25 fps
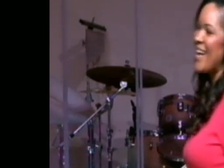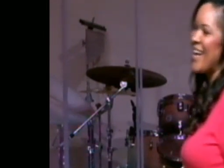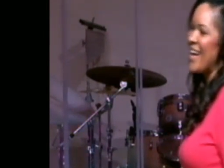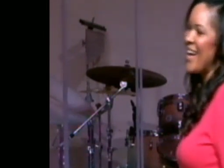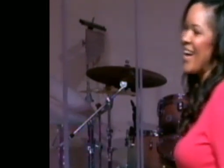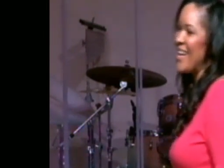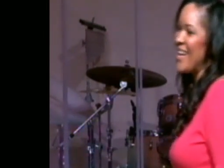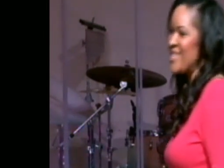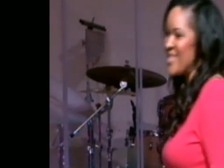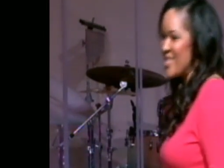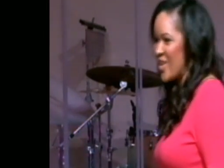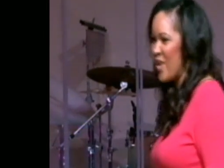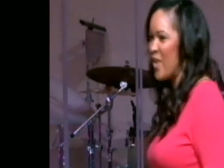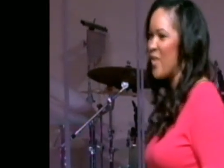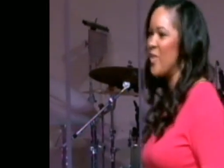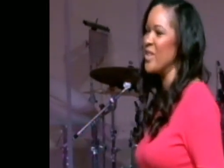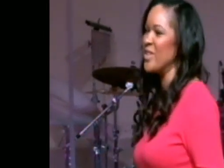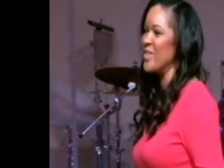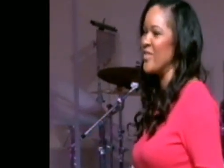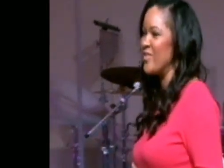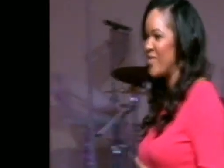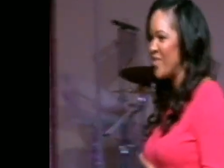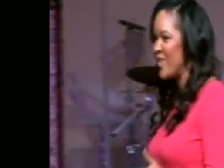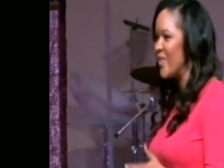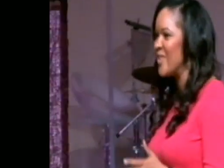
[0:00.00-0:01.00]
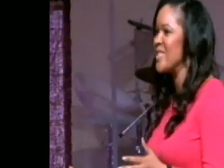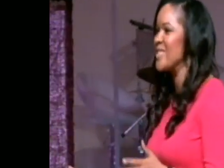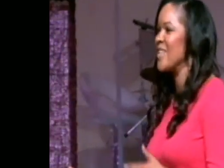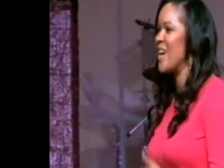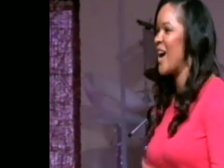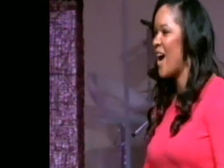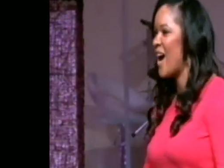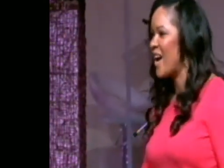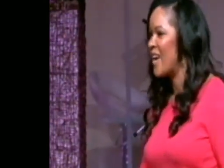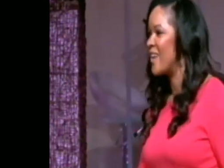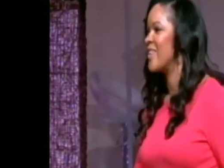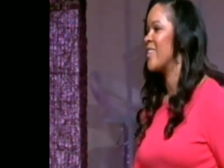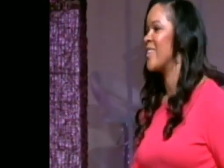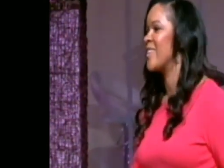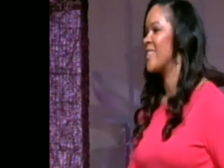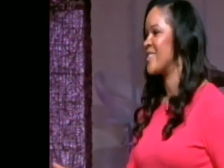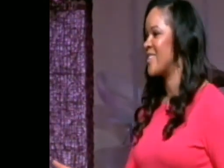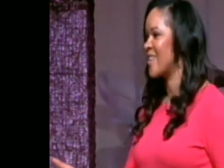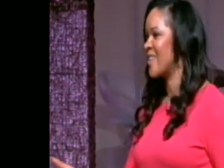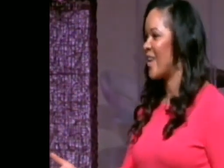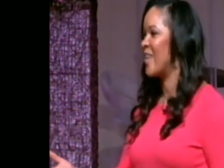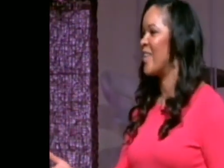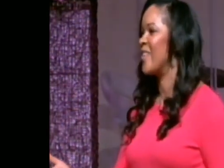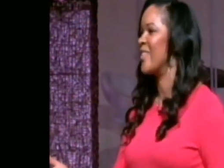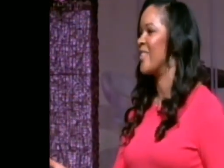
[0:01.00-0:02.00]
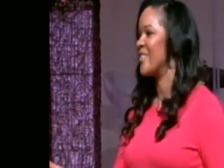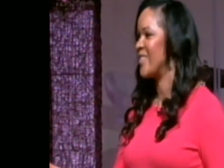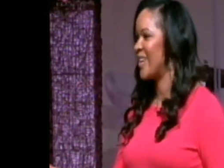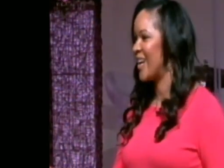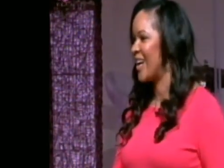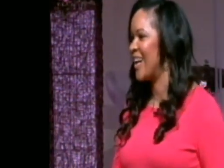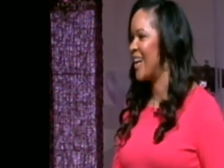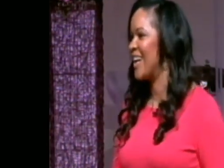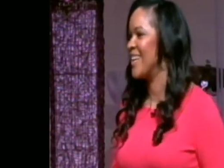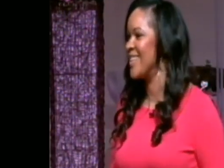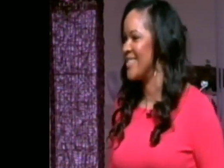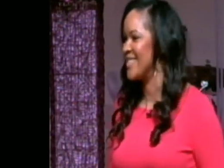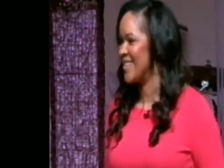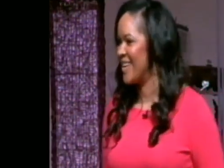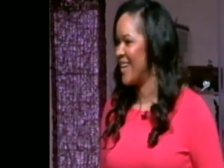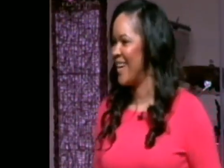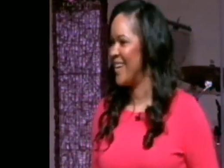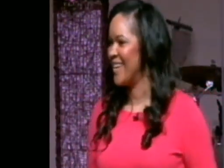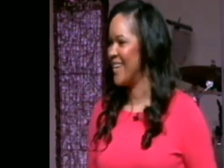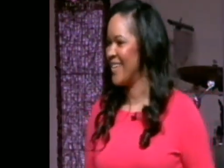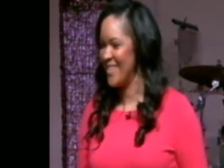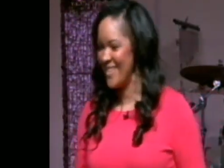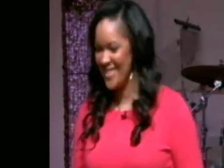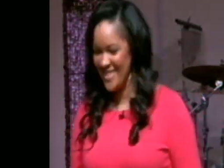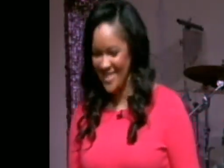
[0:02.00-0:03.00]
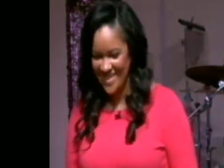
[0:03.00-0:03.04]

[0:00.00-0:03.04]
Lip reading: I just go with the flow. It's an honor to serve, right? It's an honor to